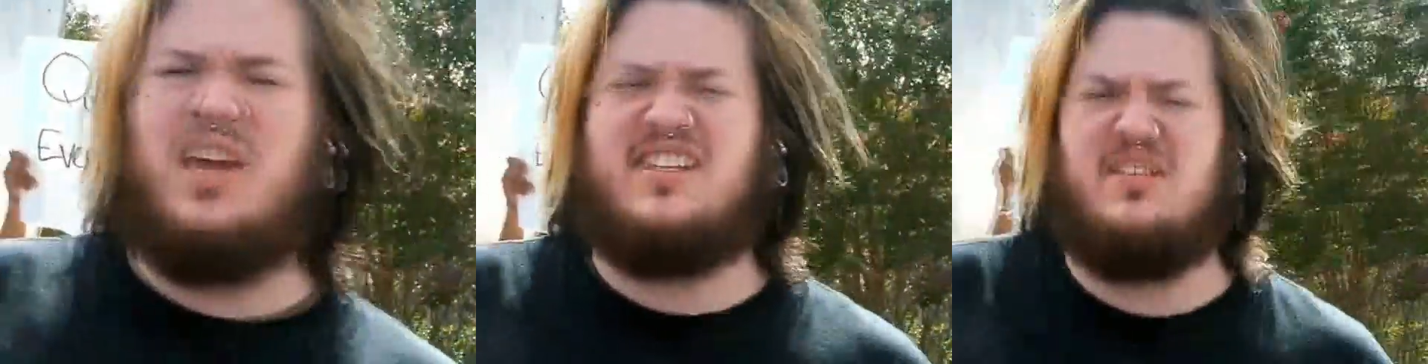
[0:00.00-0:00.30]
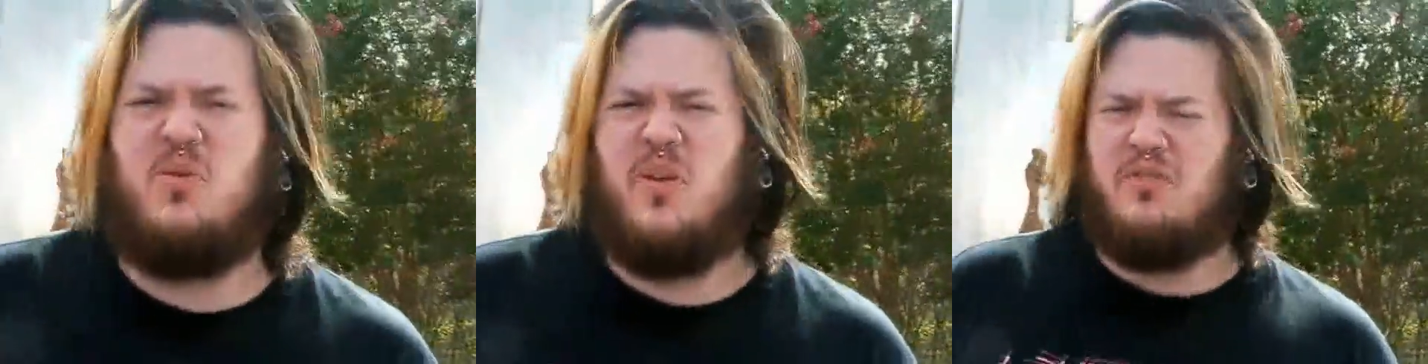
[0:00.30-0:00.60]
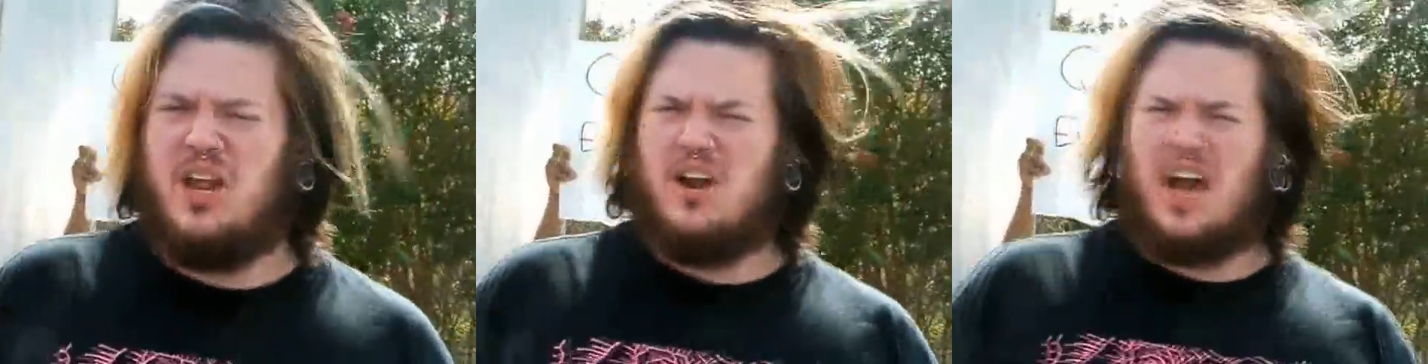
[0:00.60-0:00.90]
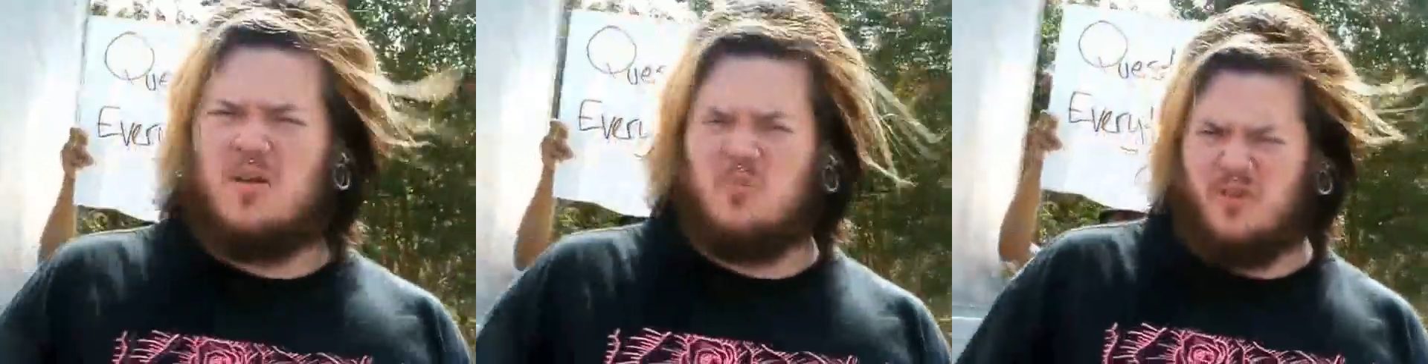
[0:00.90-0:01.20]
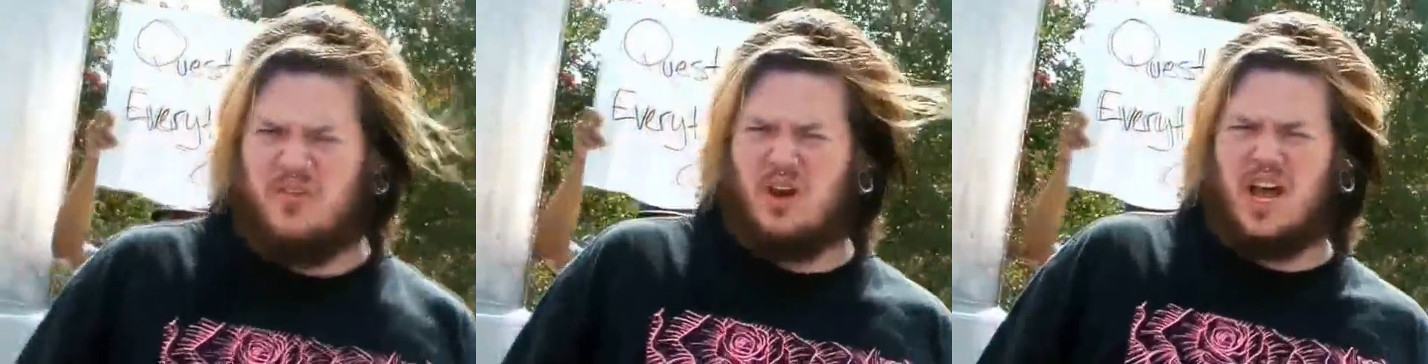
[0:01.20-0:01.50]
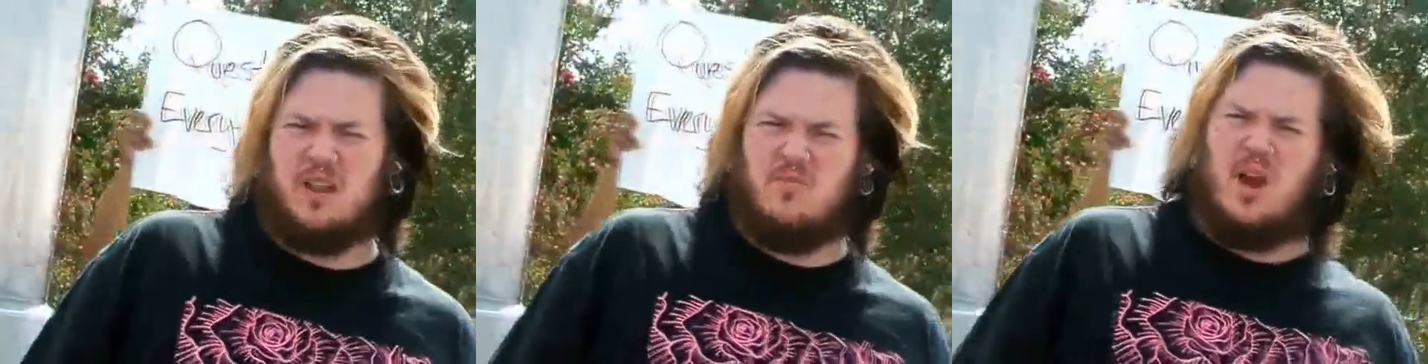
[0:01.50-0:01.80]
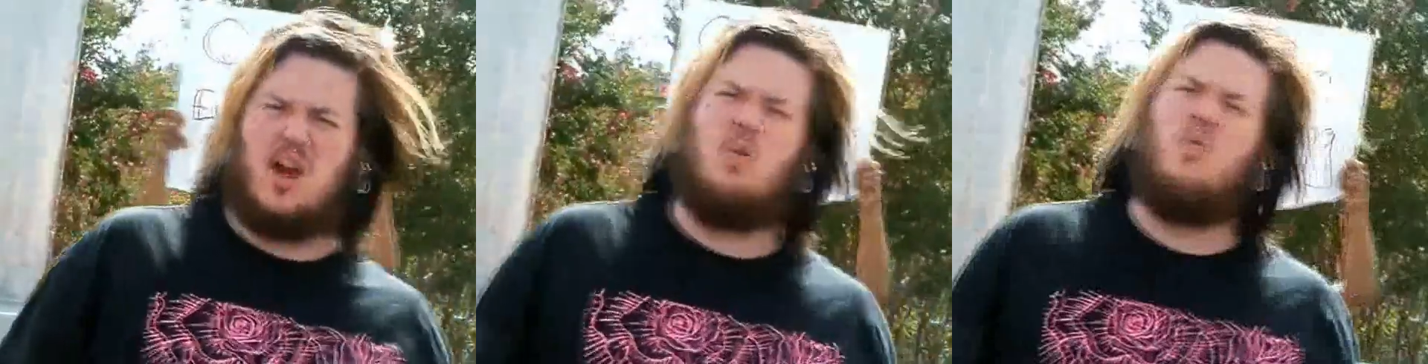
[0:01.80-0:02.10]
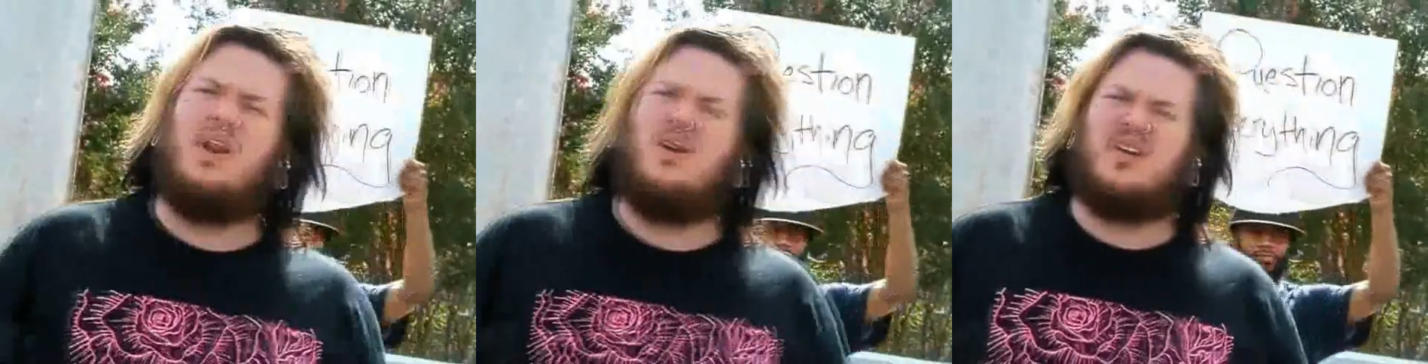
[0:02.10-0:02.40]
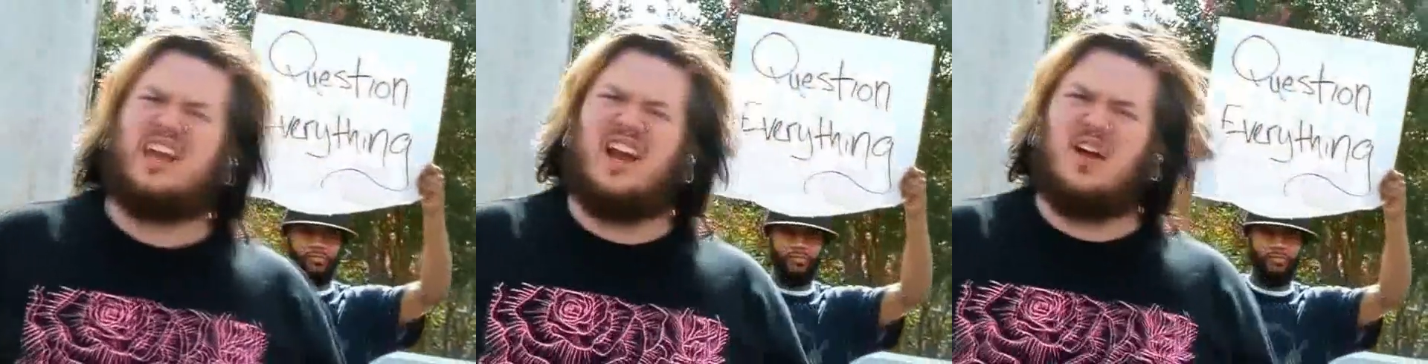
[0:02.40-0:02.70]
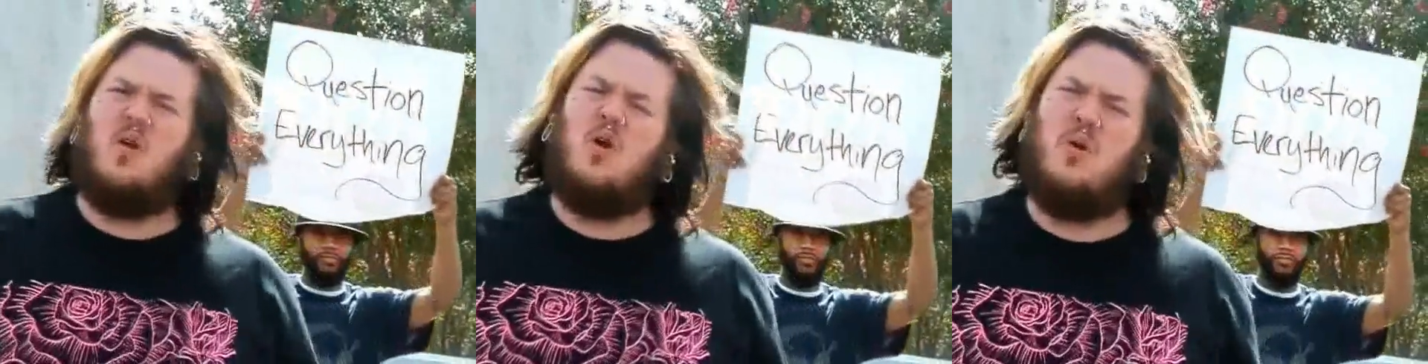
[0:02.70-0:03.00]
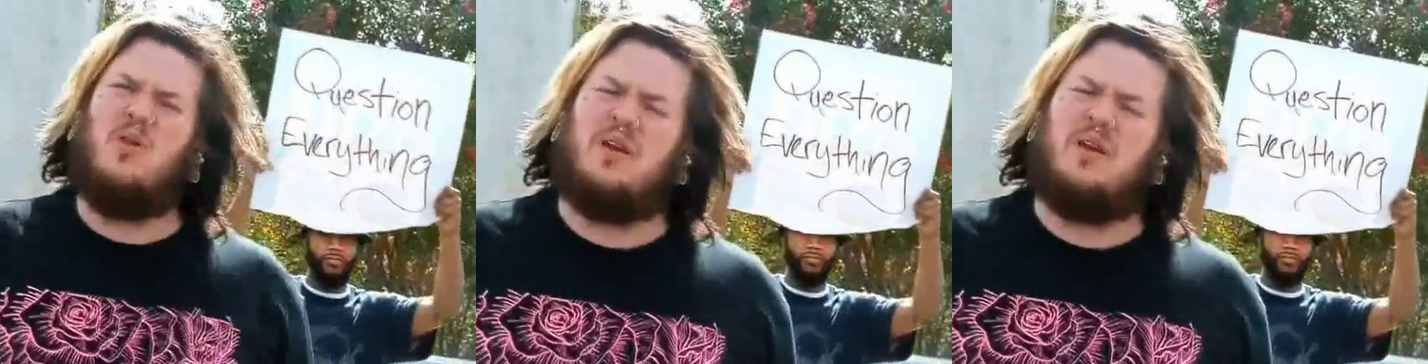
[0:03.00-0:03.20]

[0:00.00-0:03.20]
Because if they're not American, we don't care.